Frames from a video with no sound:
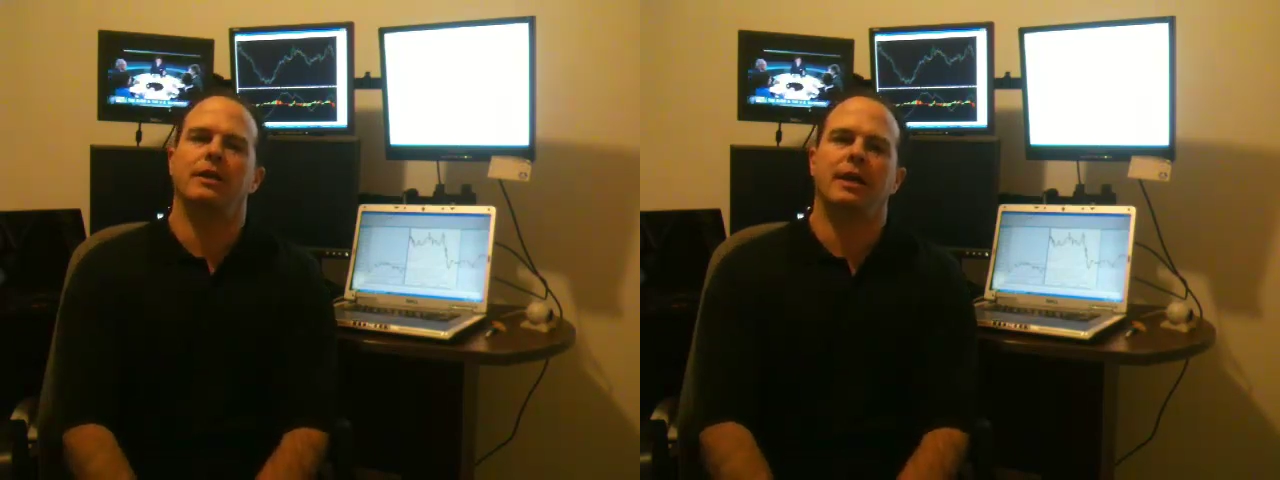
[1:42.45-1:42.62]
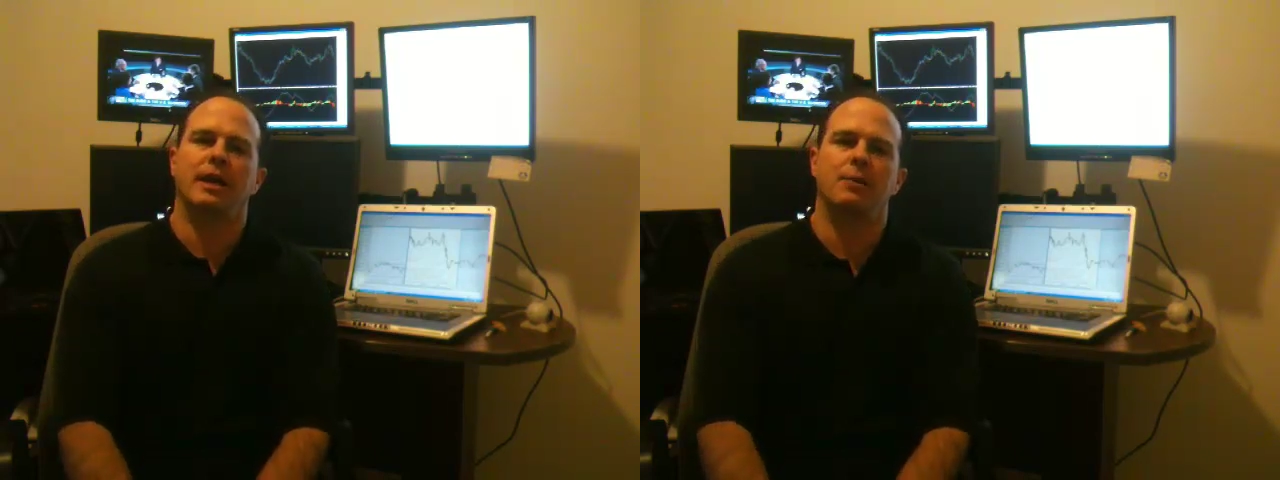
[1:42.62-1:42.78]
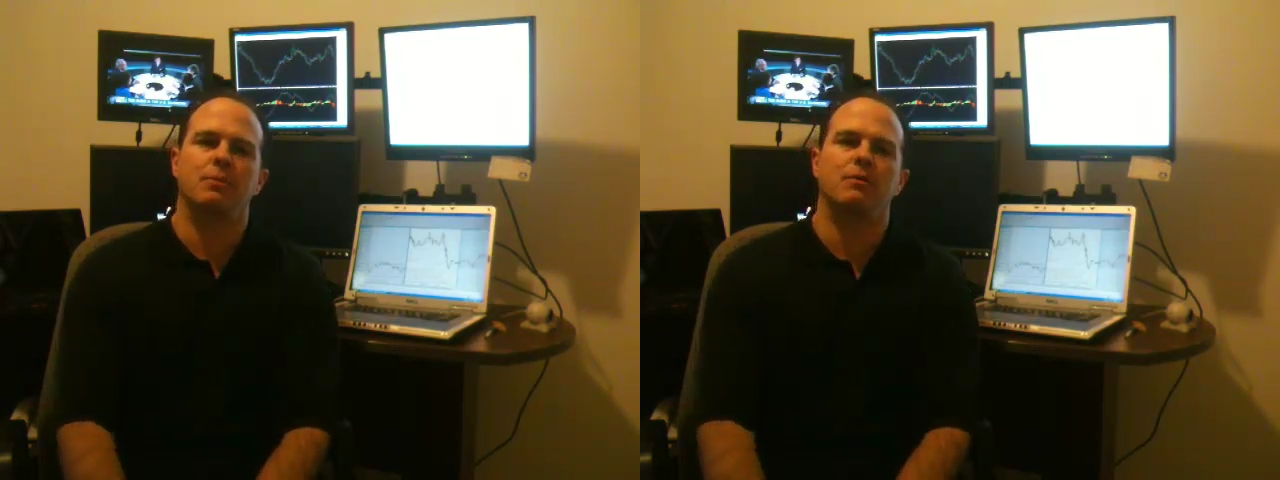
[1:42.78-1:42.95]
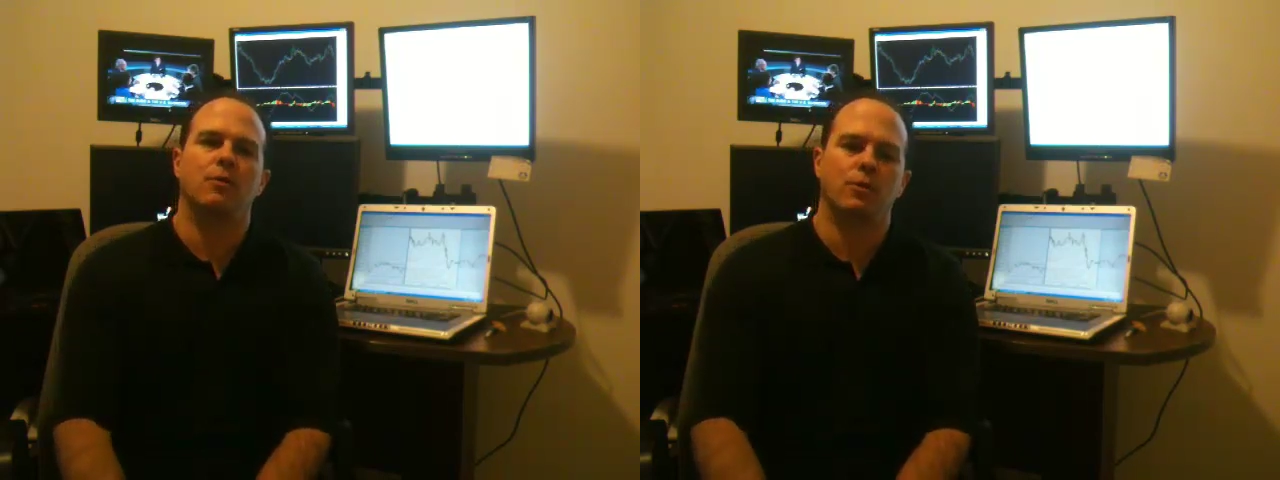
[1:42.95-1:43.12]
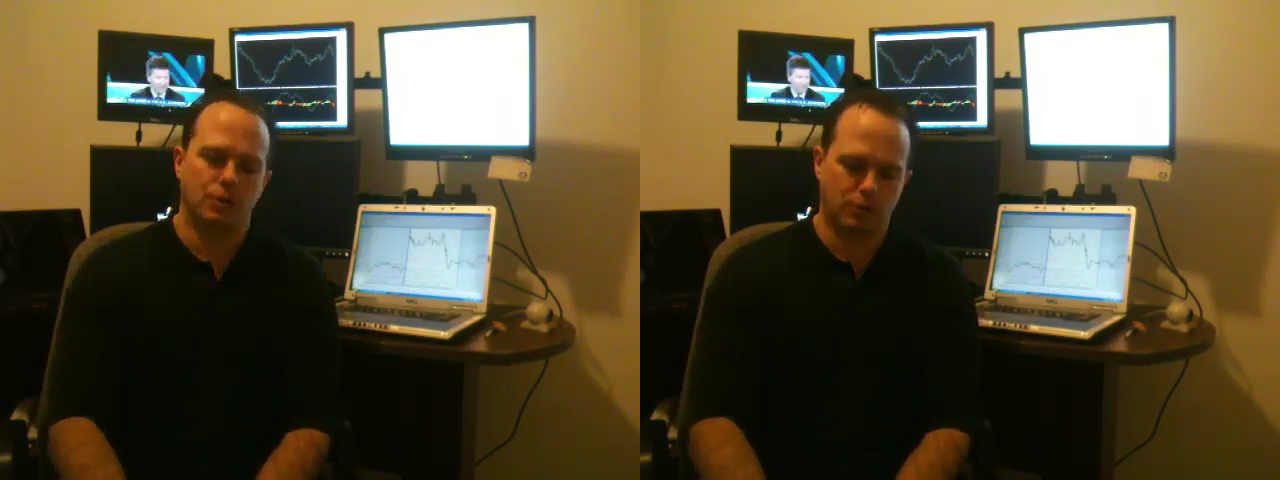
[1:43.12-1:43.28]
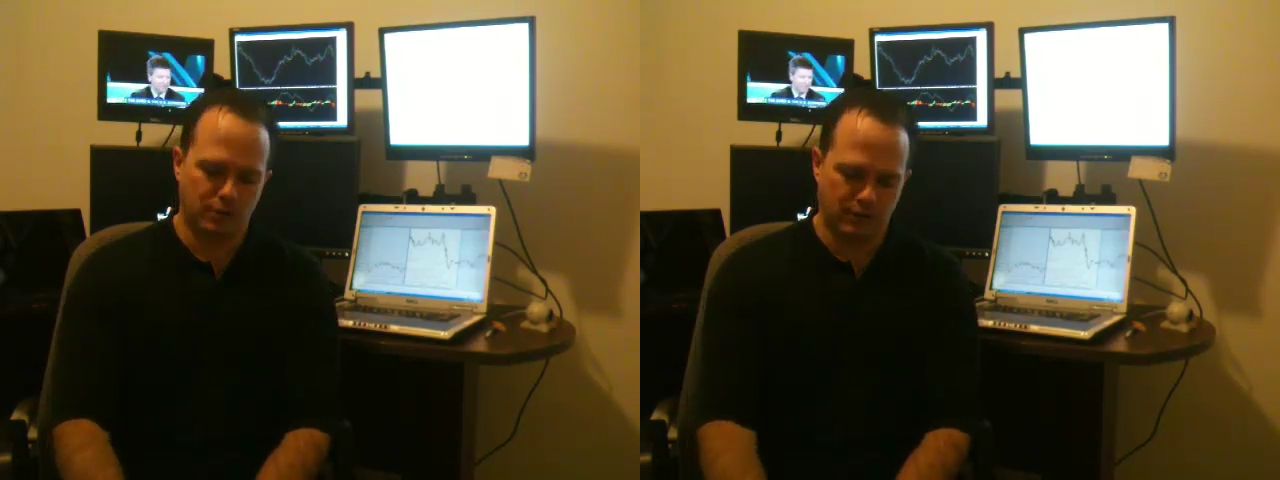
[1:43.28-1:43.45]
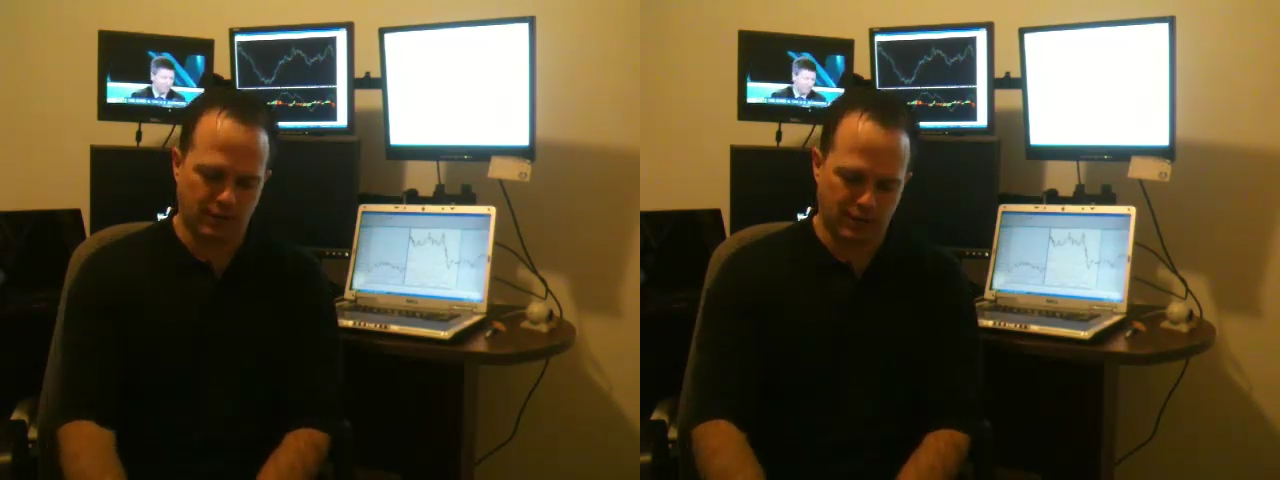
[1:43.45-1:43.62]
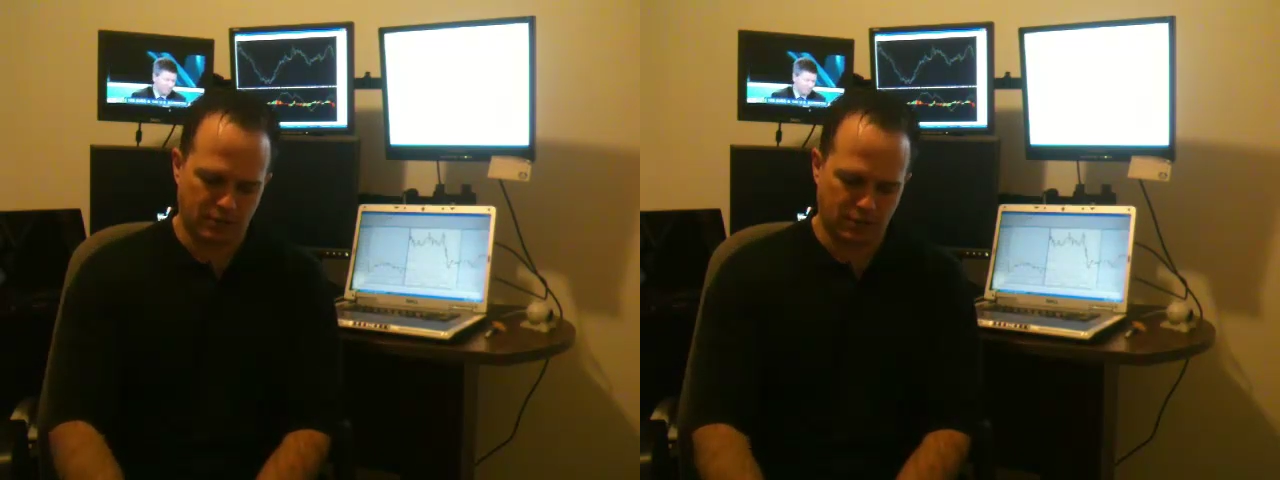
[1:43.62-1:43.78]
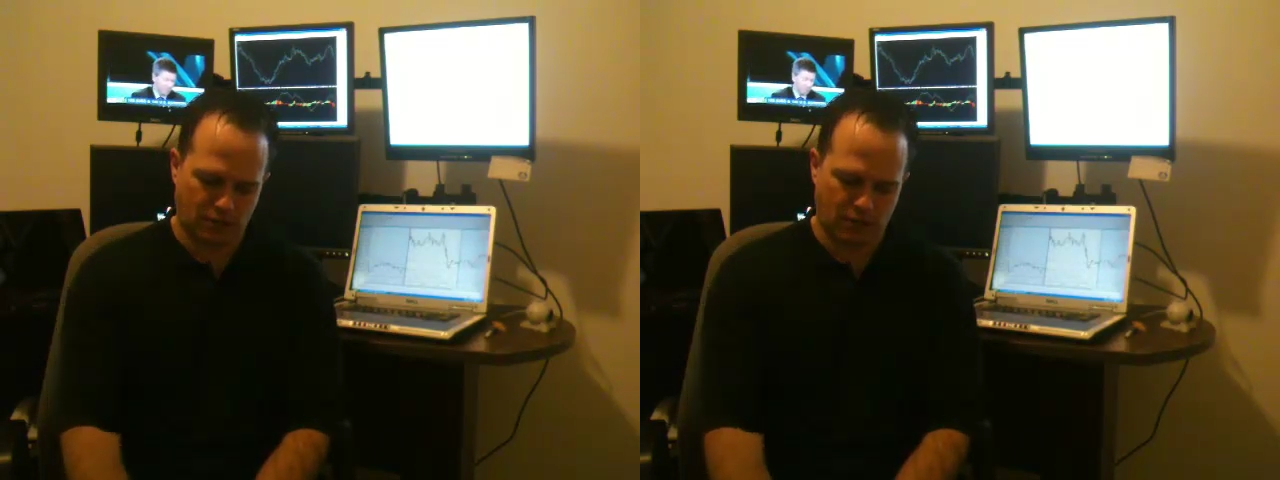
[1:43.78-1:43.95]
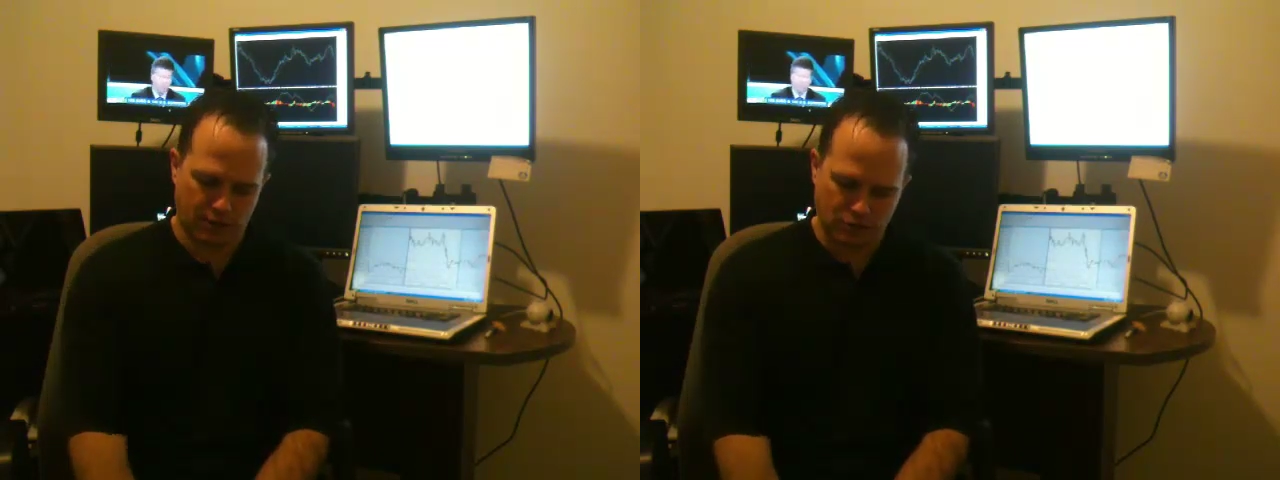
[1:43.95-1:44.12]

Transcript: game before you even get started.